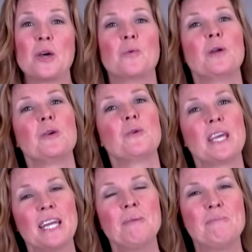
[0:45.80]
When you
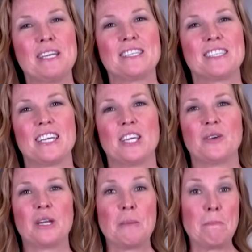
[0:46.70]
get a bee sting,
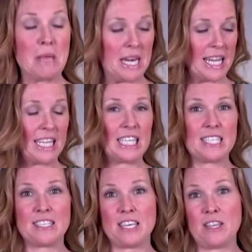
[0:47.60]
you can immediately
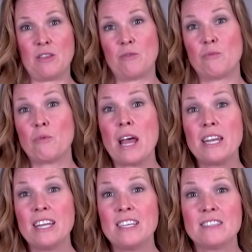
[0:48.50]
see the
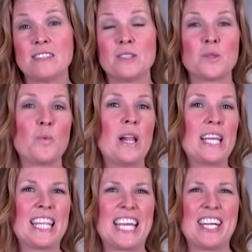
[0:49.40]
redness and the
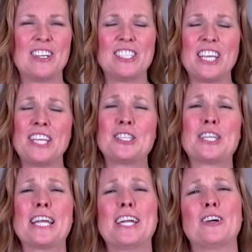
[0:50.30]
swelling and the
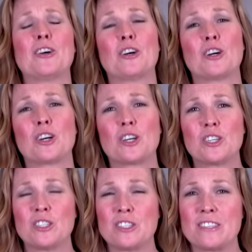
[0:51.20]
irritation, and it
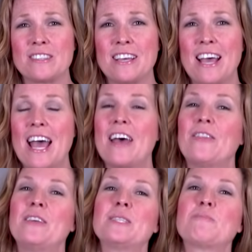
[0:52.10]
hurts.
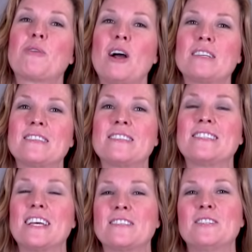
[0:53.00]
This process
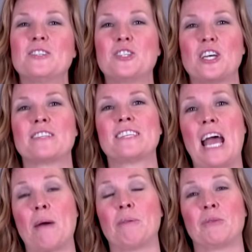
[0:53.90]
doesn't just
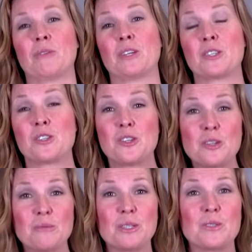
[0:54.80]
happen with
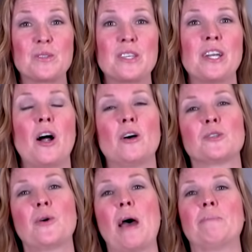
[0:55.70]
external wounds, it
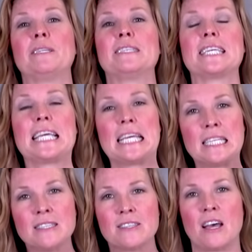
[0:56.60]
also happens
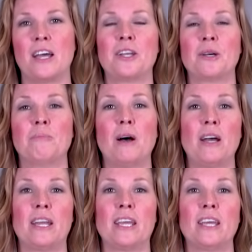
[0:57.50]
inside your
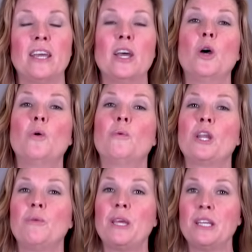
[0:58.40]
body. When
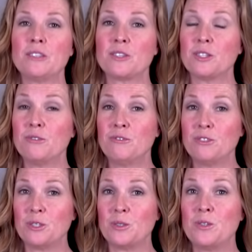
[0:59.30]
you eat certain
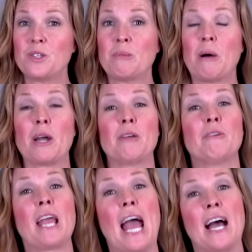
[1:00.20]
foods, your body
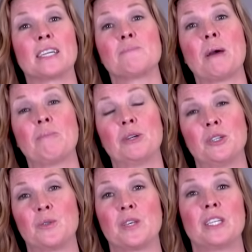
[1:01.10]
reacts by
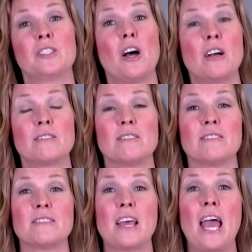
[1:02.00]
producing
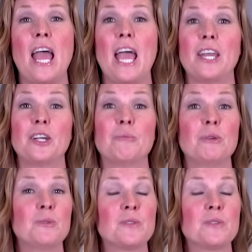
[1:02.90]
toxins, and your immune